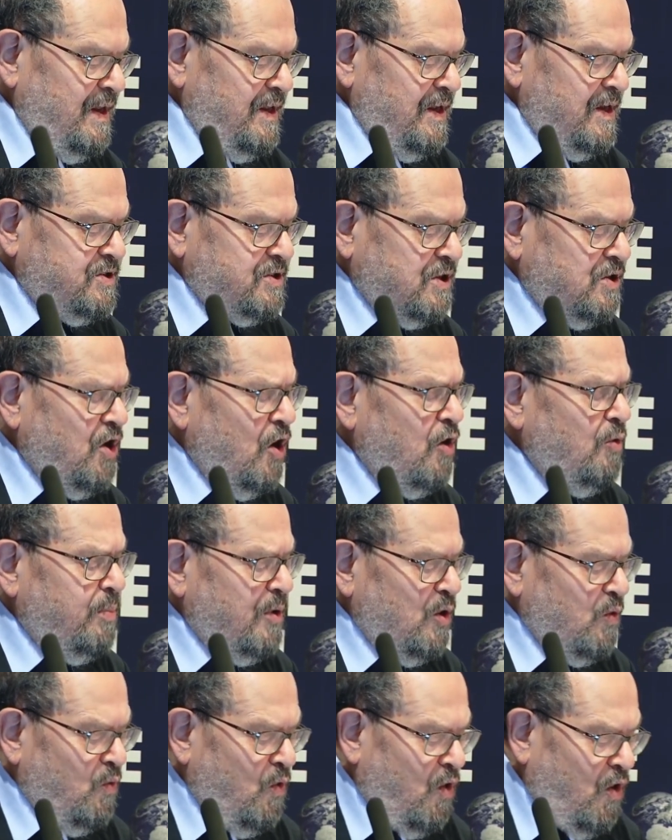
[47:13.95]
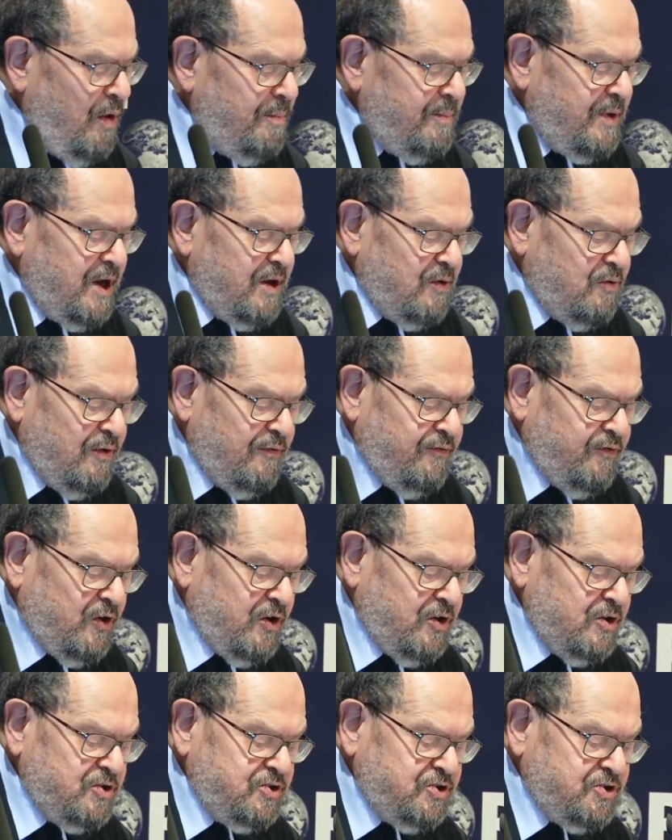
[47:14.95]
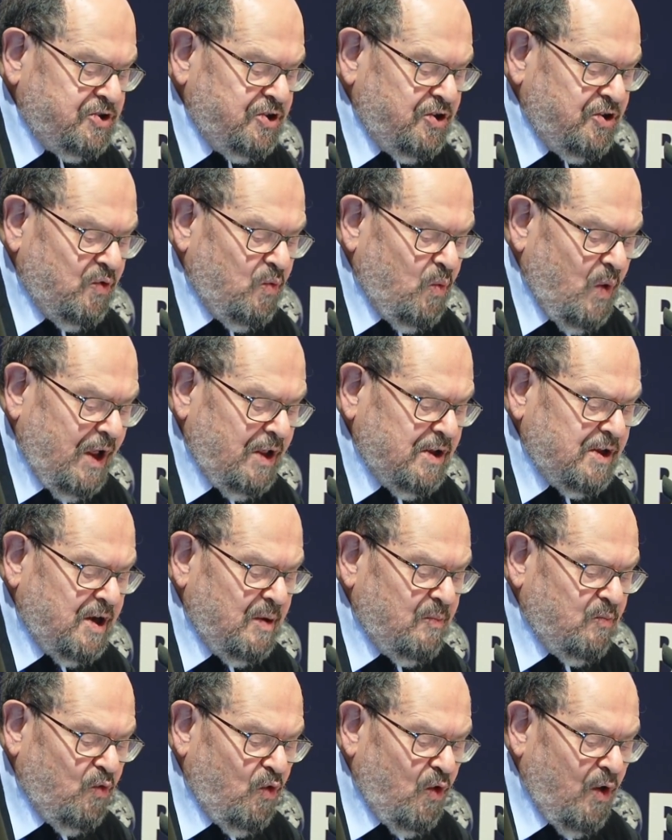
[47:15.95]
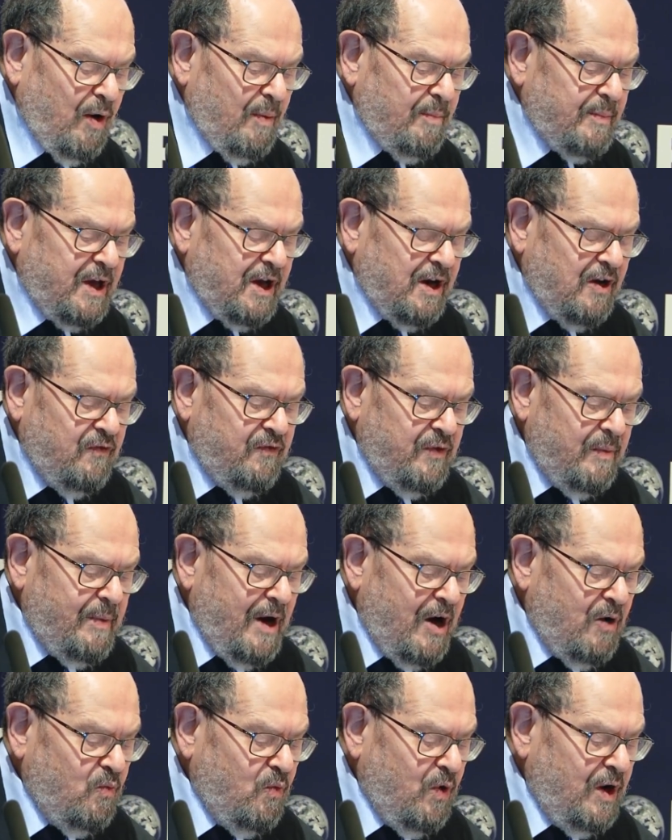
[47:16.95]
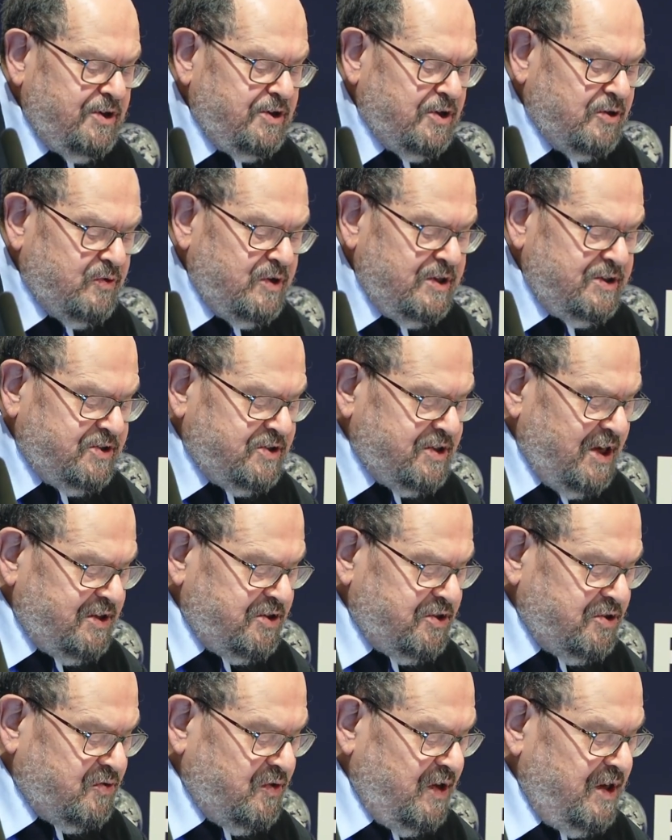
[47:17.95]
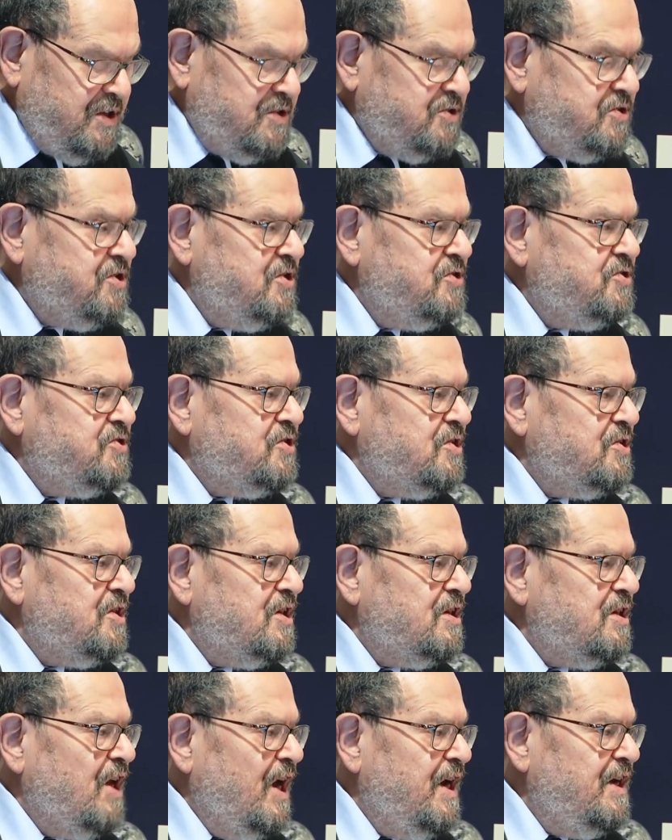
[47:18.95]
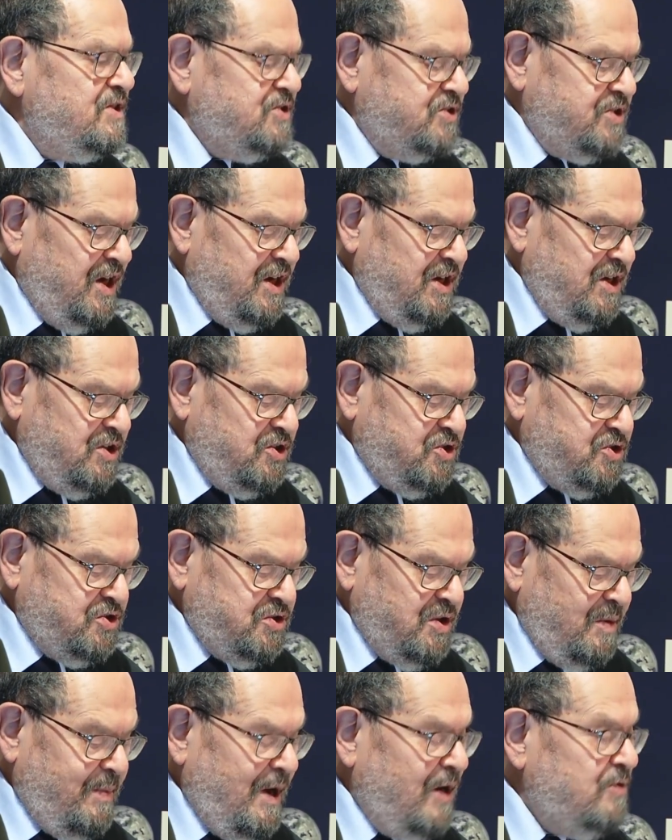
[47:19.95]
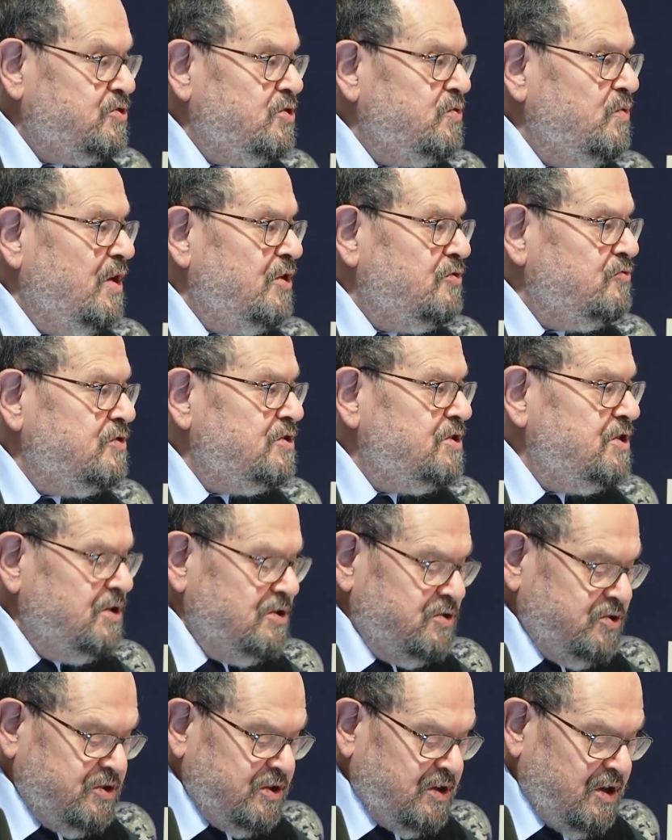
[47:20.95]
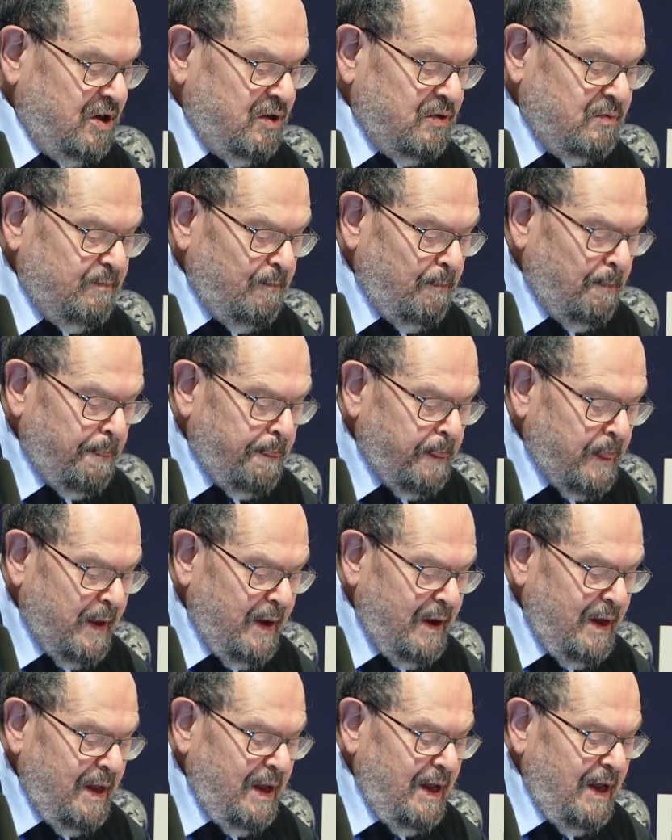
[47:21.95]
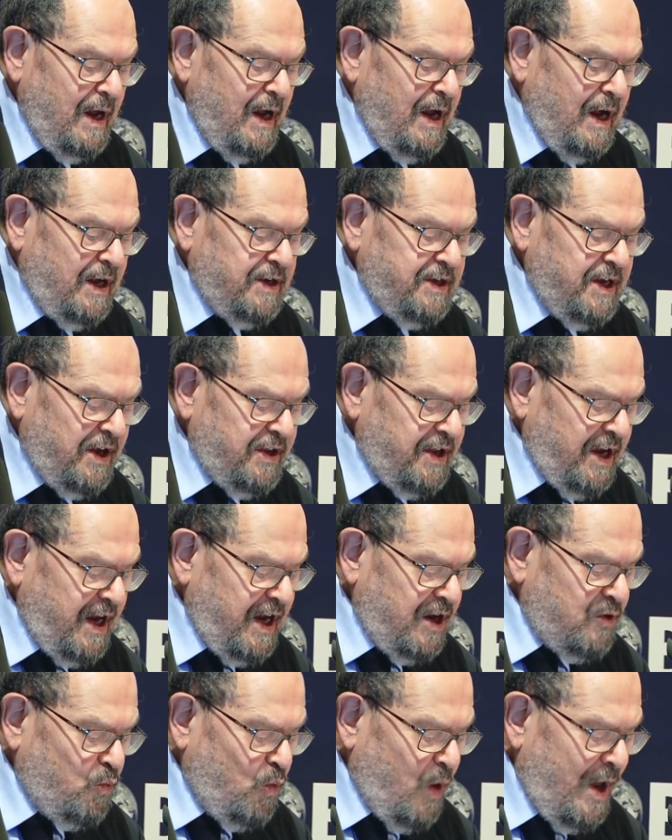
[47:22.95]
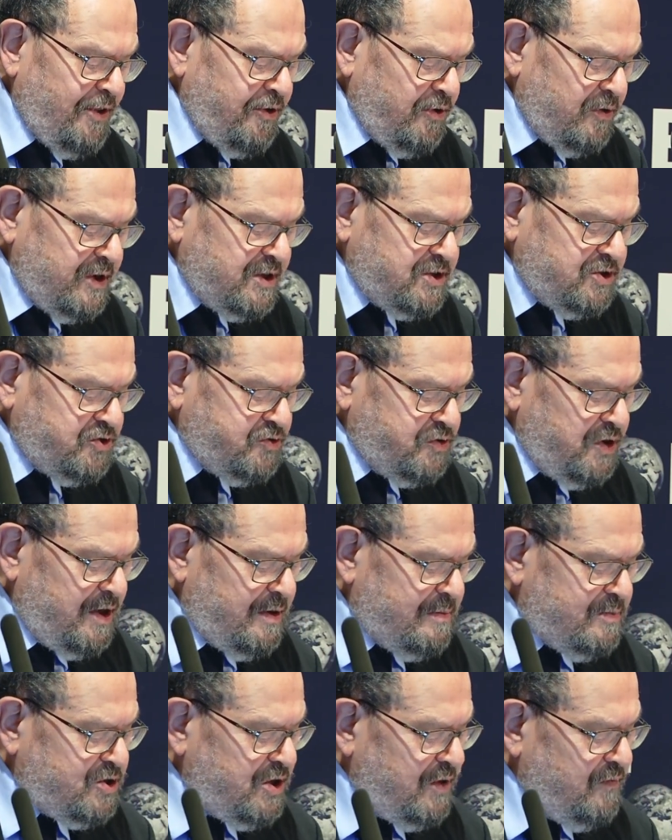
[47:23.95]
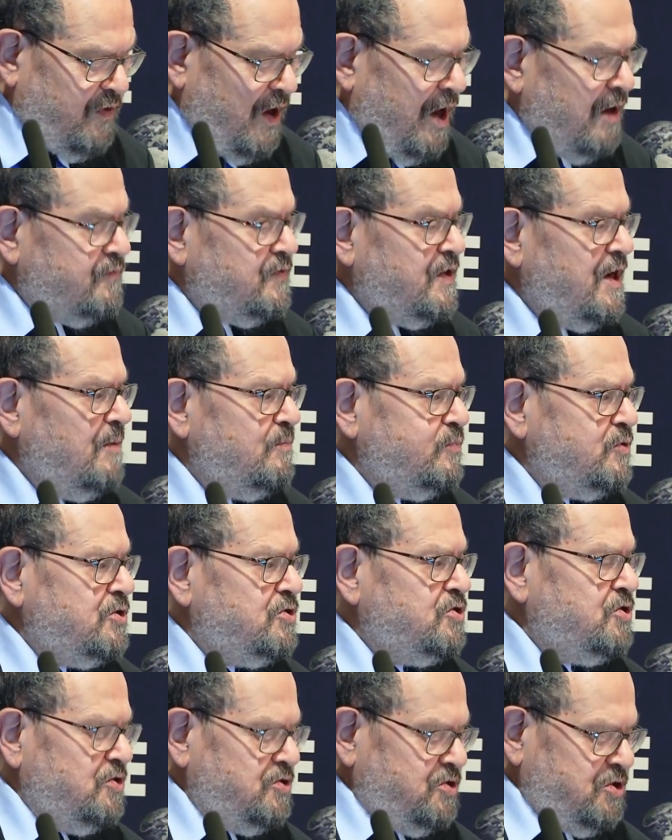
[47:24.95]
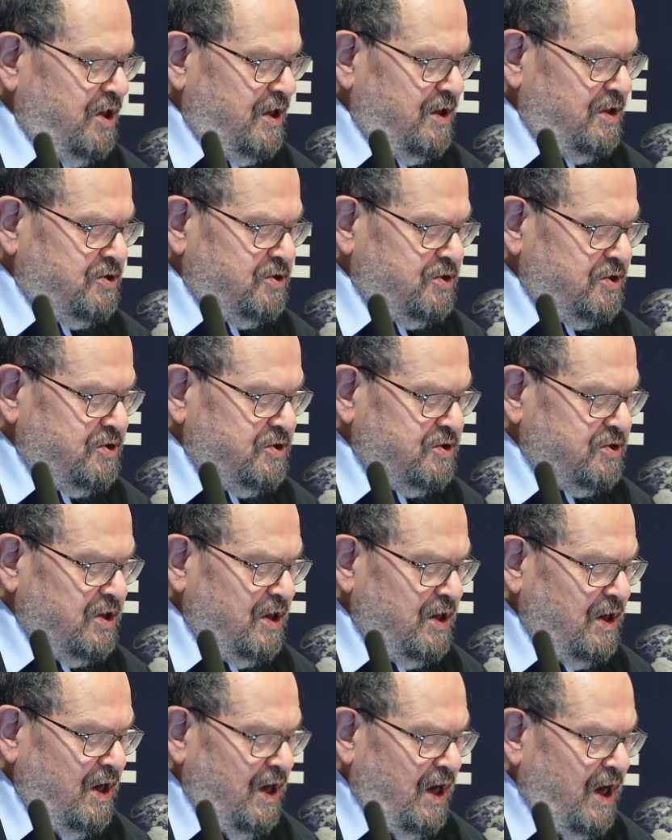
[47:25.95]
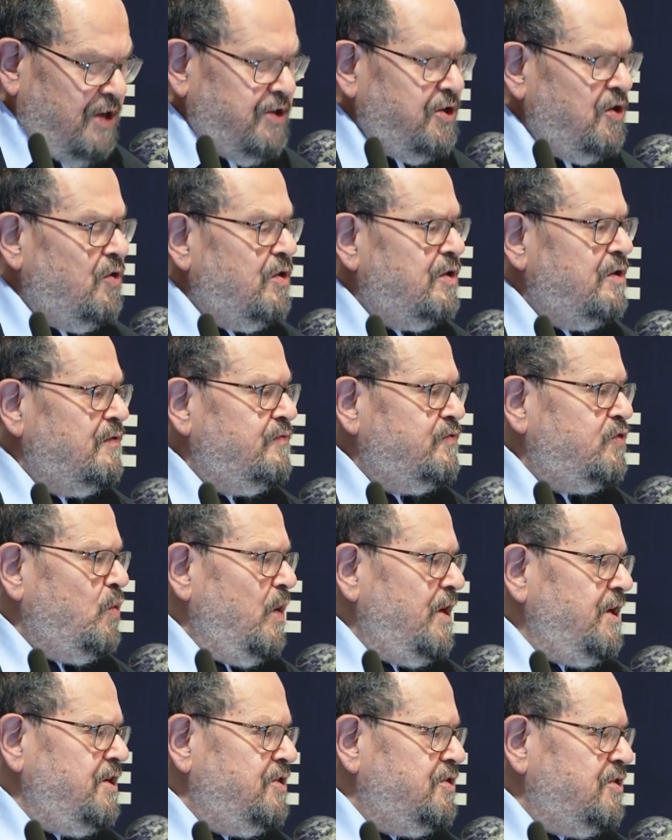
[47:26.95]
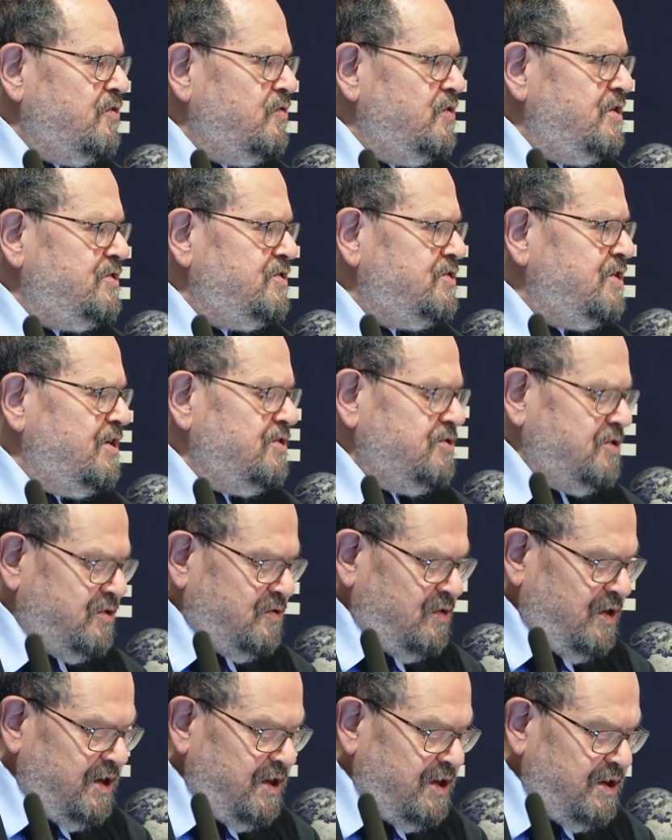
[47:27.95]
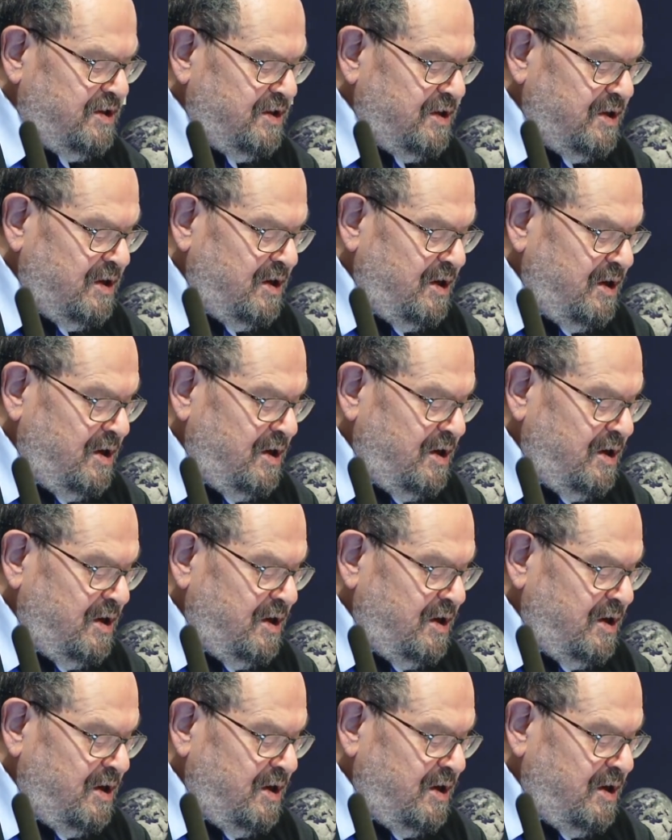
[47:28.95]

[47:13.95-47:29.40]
Thus, global warming refers to the welcome warming of about 1 degree centigrade since the Little Ice Age about 200 years ago. On the other hand, weather extremes involve temperature changes on the order of 20 degrees centigrade